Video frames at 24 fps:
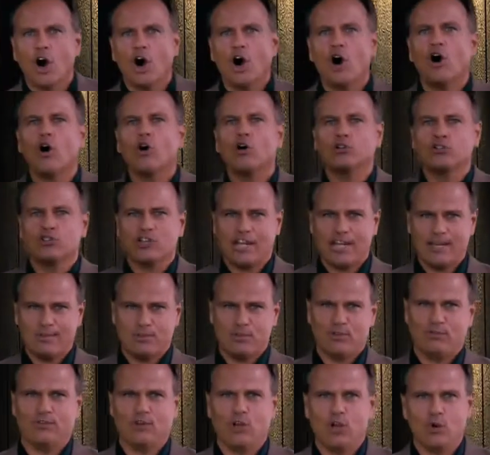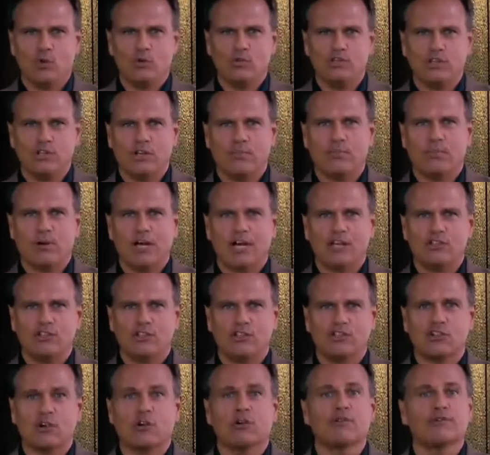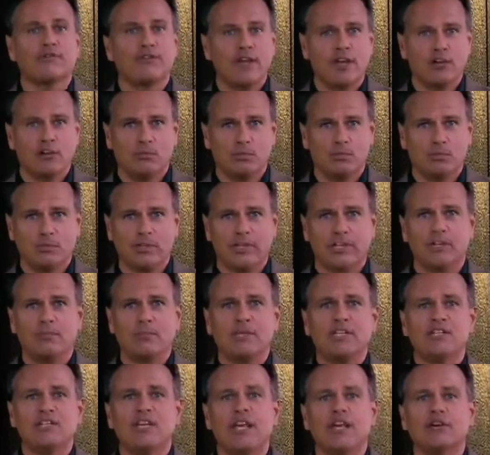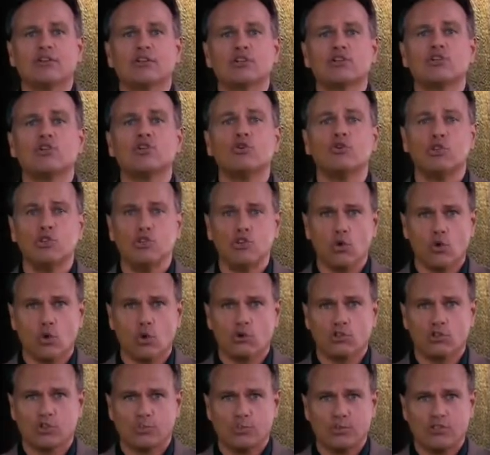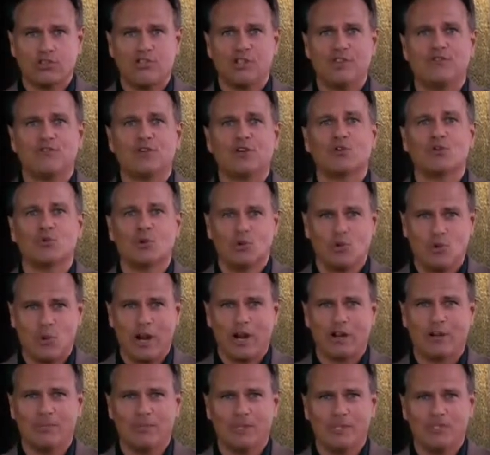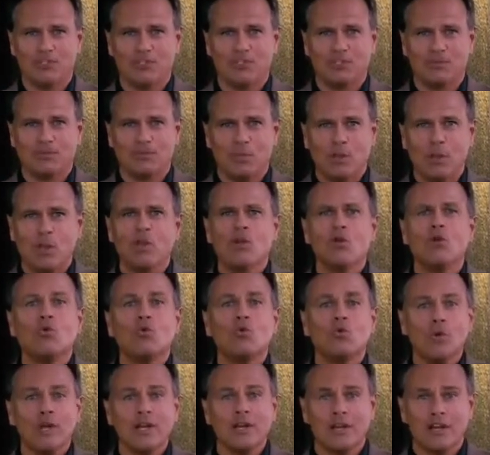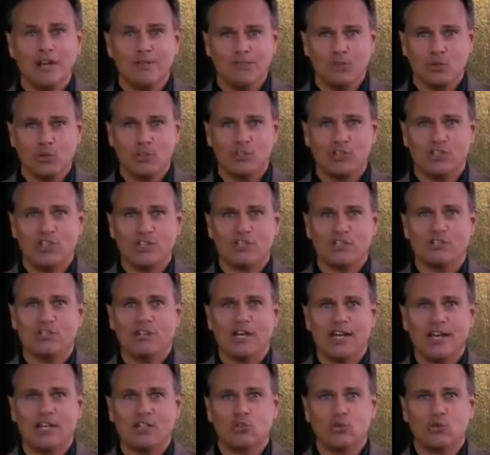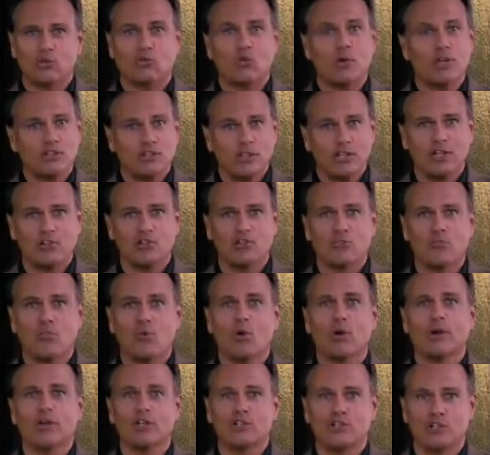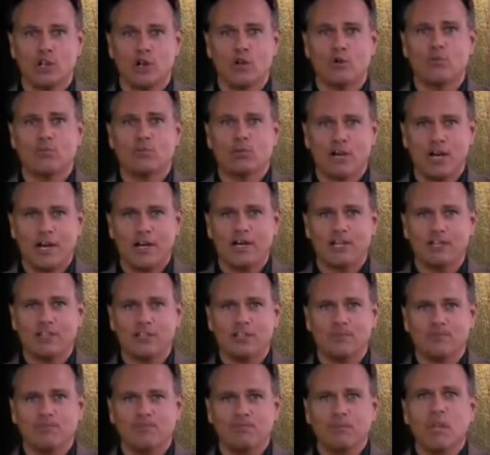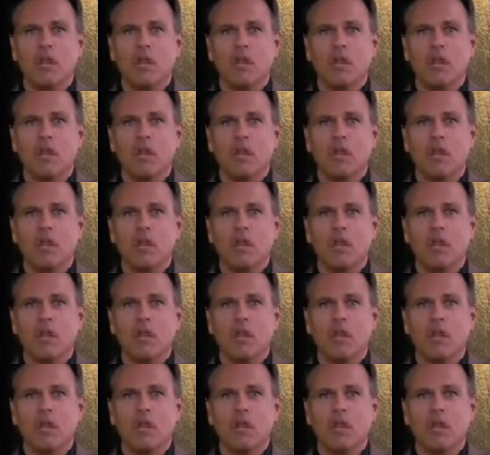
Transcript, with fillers: All types of loans and deposits are available and can be tailored to your specific requirements. We love to assist clients with residential mortgage loan products.